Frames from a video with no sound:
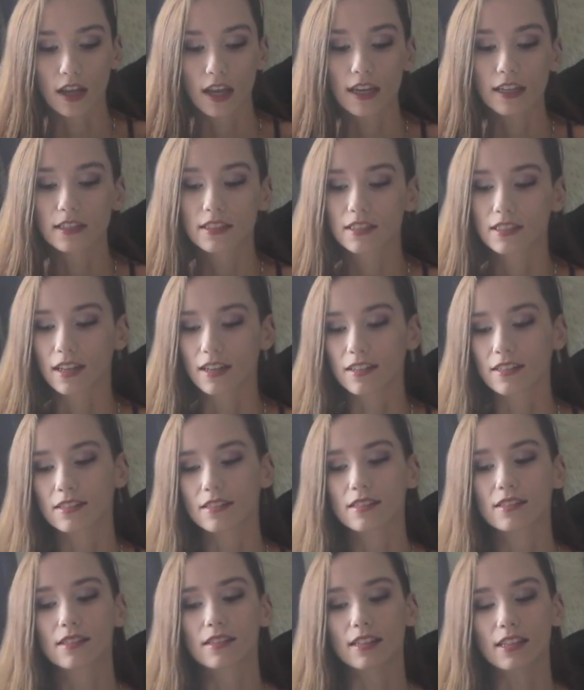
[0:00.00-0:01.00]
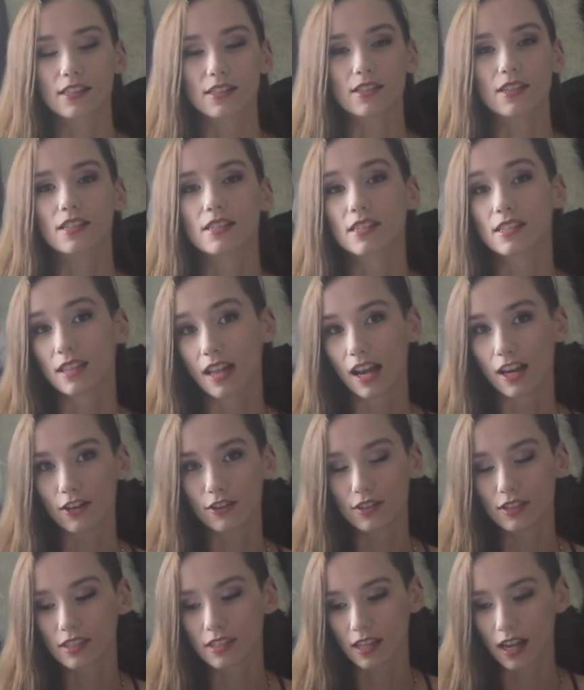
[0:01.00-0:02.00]
it does list this as
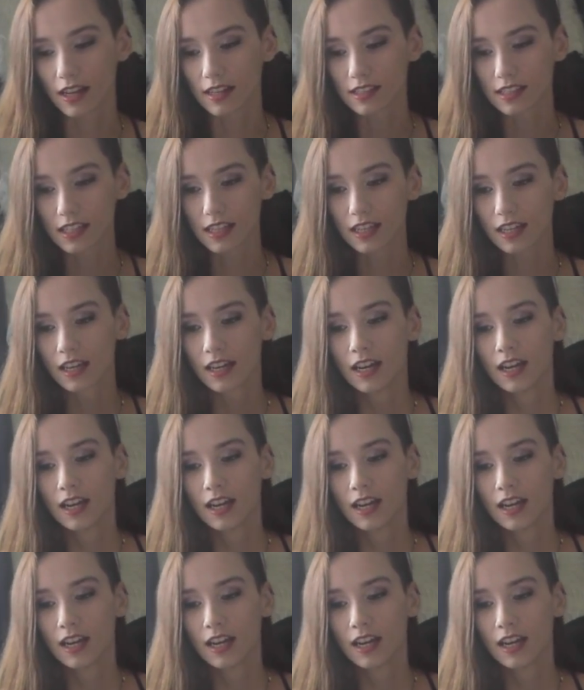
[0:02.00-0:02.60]
accurate sizing.